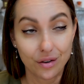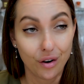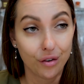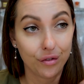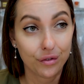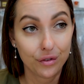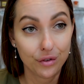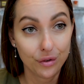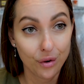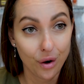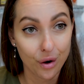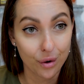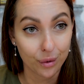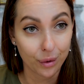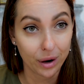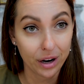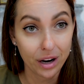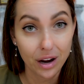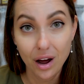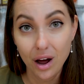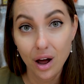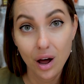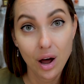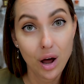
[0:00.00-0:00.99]
of Norway,
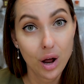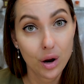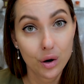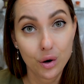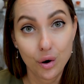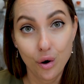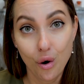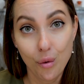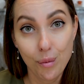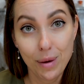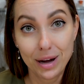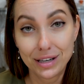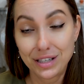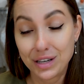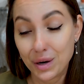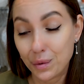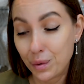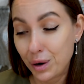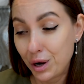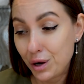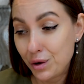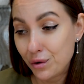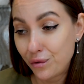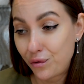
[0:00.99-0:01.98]
no matter
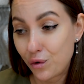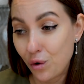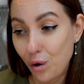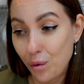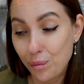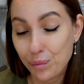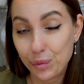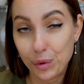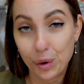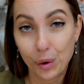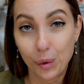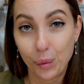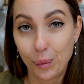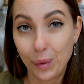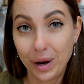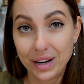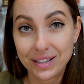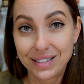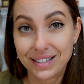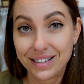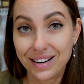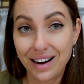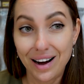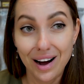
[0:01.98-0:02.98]
where you're from, no
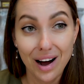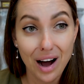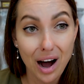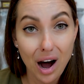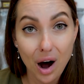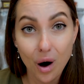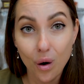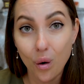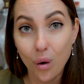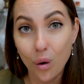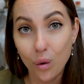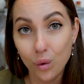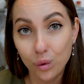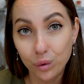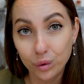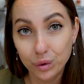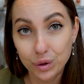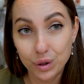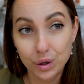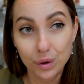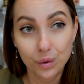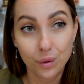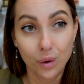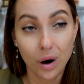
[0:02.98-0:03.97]
matter how old
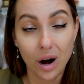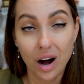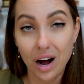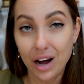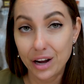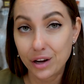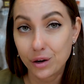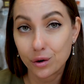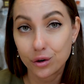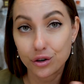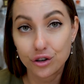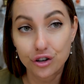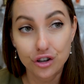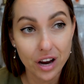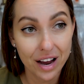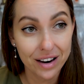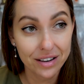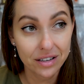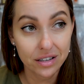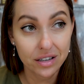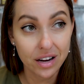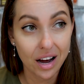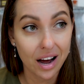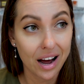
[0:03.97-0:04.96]
you are, your
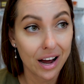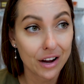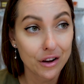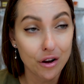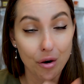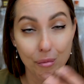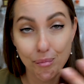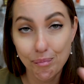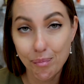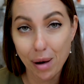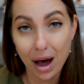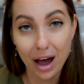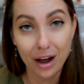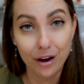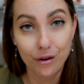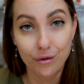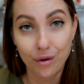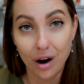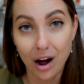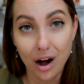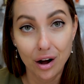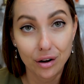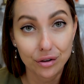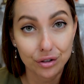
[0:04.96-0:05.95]
gender, your
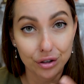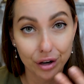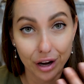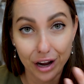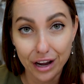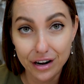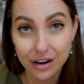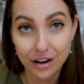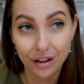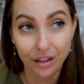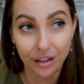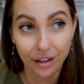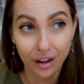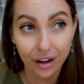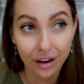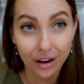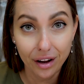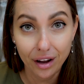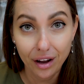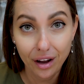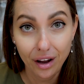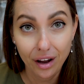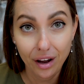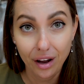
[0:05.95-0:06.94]
background or anything.
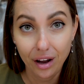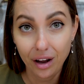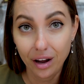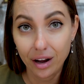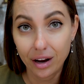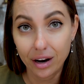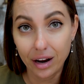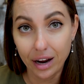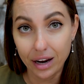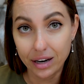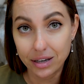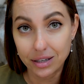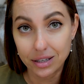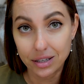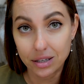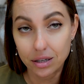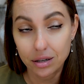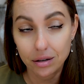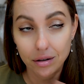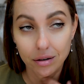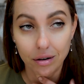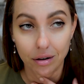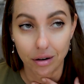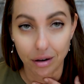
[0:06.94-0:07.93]
Guys,
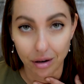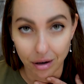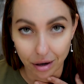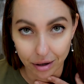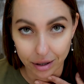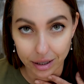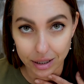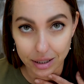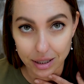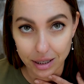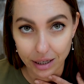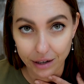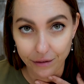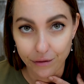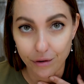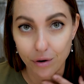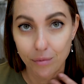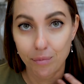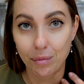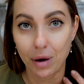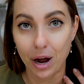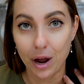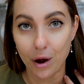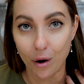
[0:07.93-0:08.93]
honestly, from
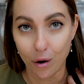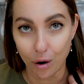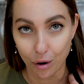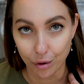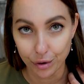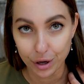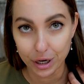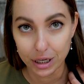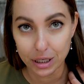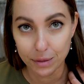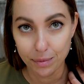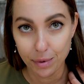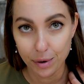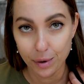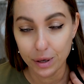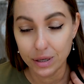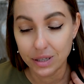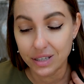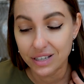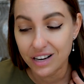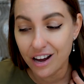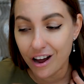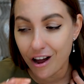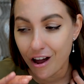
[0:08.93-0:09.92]
my own
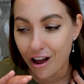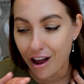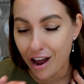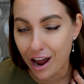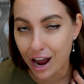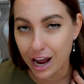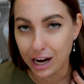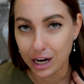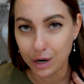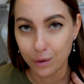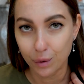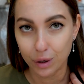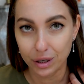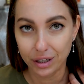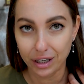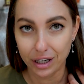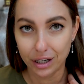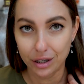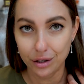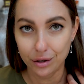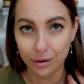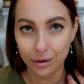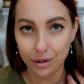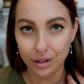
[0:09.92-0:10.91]
experience, anyone
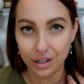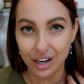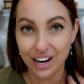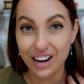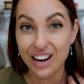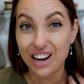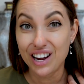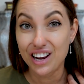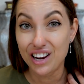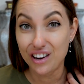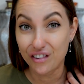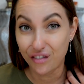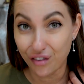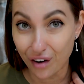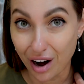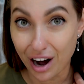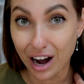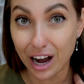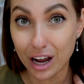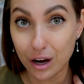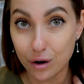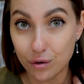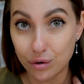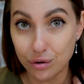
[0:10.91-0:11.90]
can do it. If
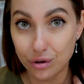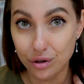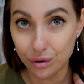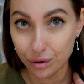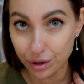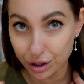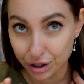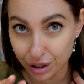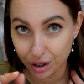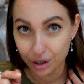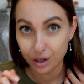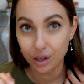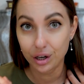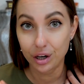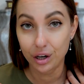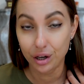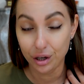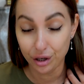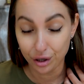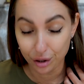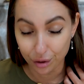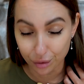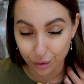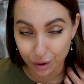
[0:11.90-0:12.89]
I could do it,
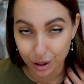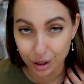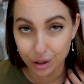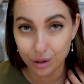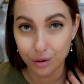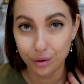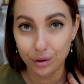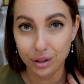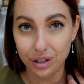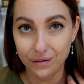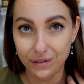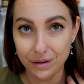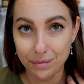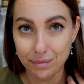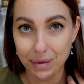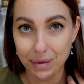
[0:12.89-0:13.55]
you can do it even